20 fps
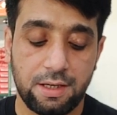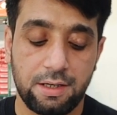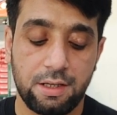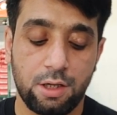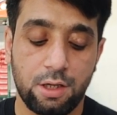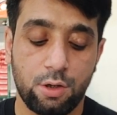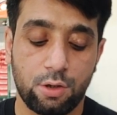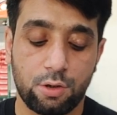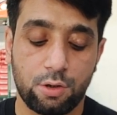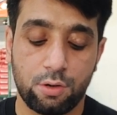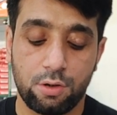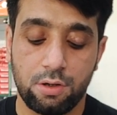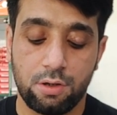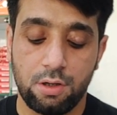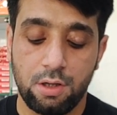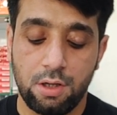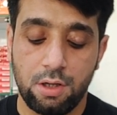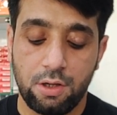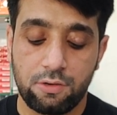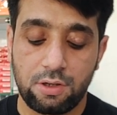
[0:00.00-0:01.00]

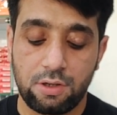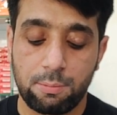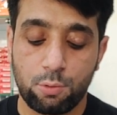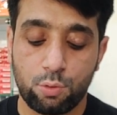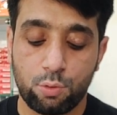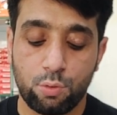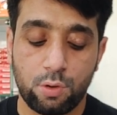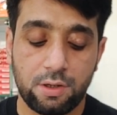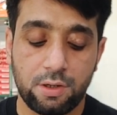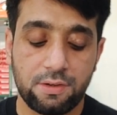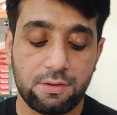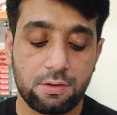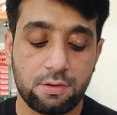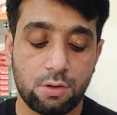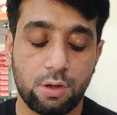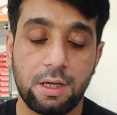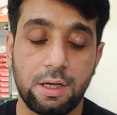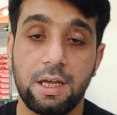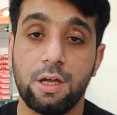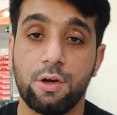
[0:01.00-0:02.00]
Streptococcus
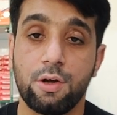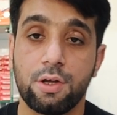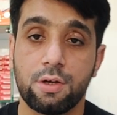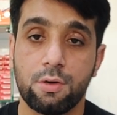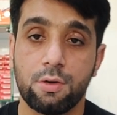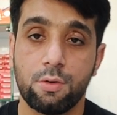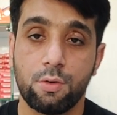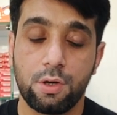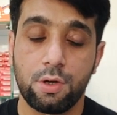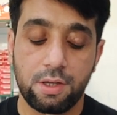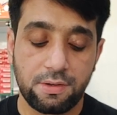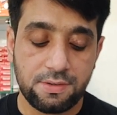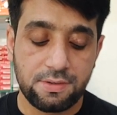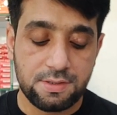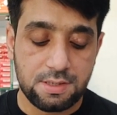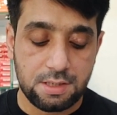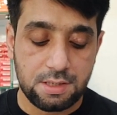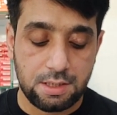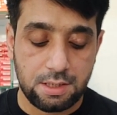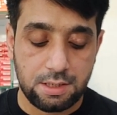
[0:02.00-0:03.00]

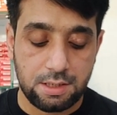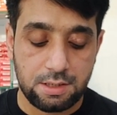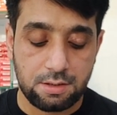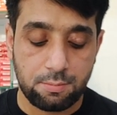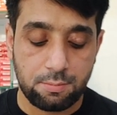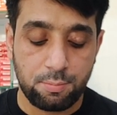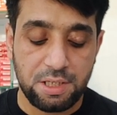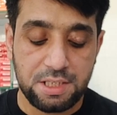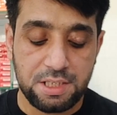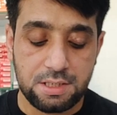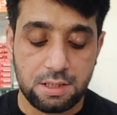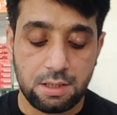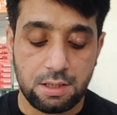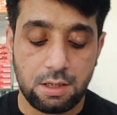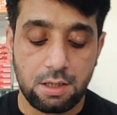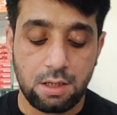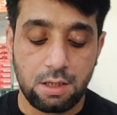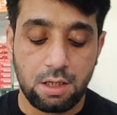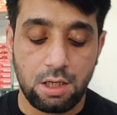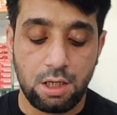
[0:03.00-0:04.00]
aureus and
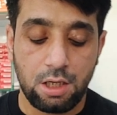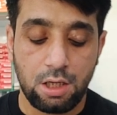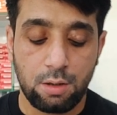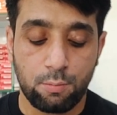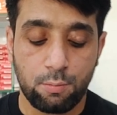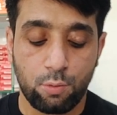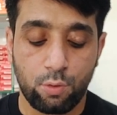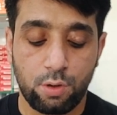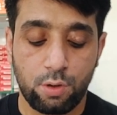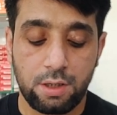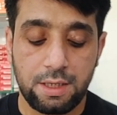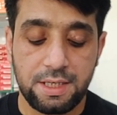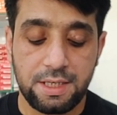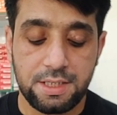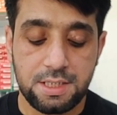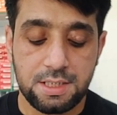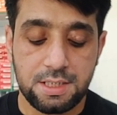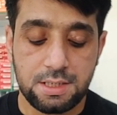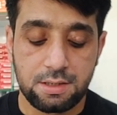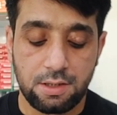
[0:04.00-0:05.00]
beta
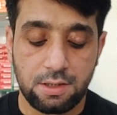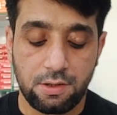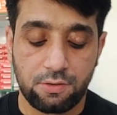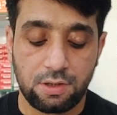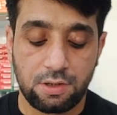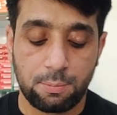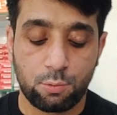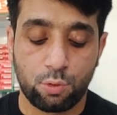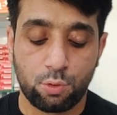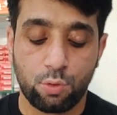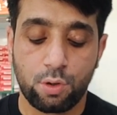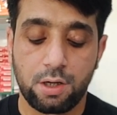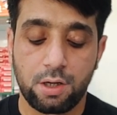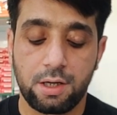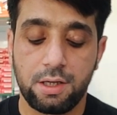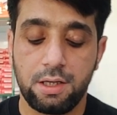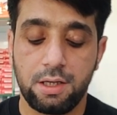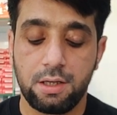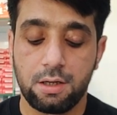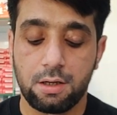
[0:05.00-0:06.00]
hemolytic
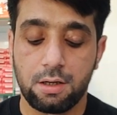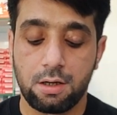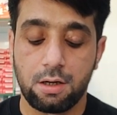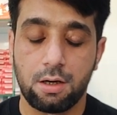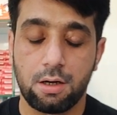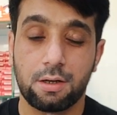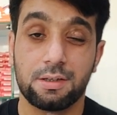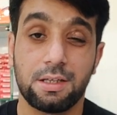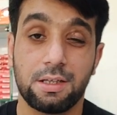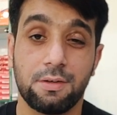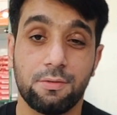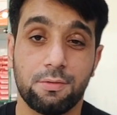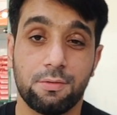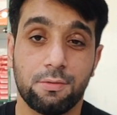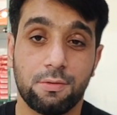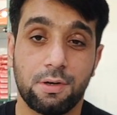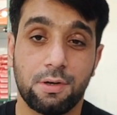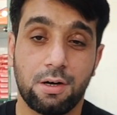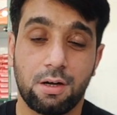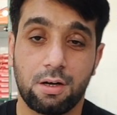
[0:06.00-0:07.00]
streptococci are
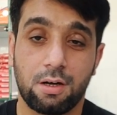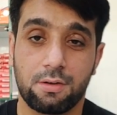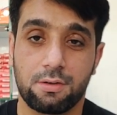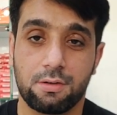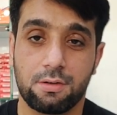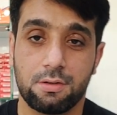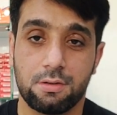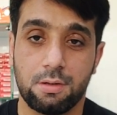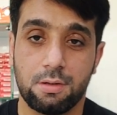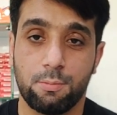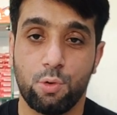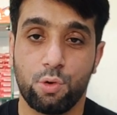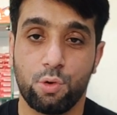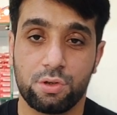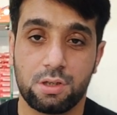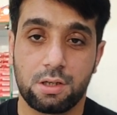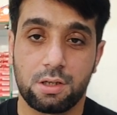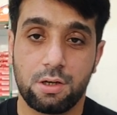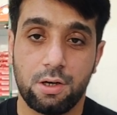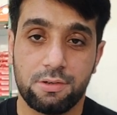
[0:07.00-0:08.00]
among
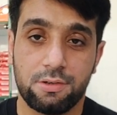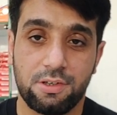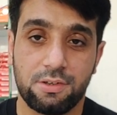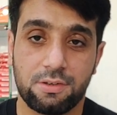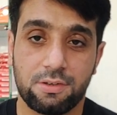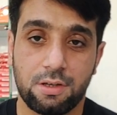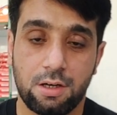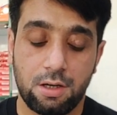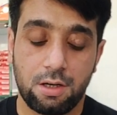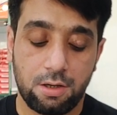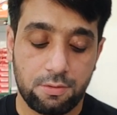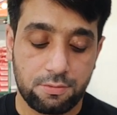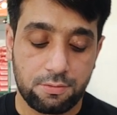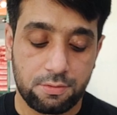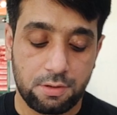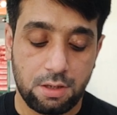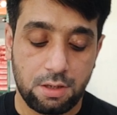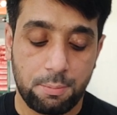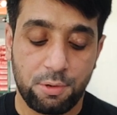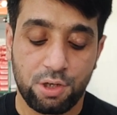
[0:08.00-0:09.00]
the causes of
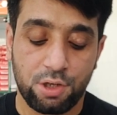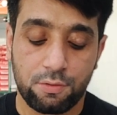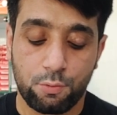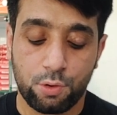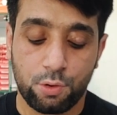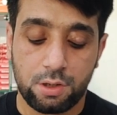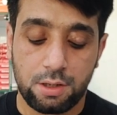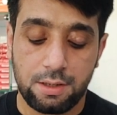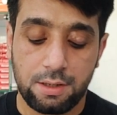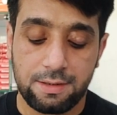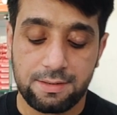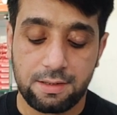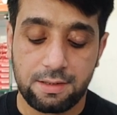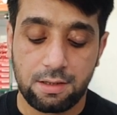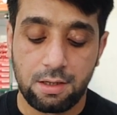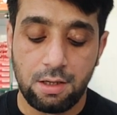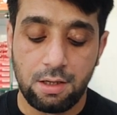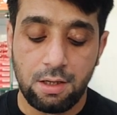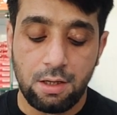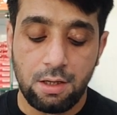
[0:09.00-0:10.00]
diabetic foot ulcer.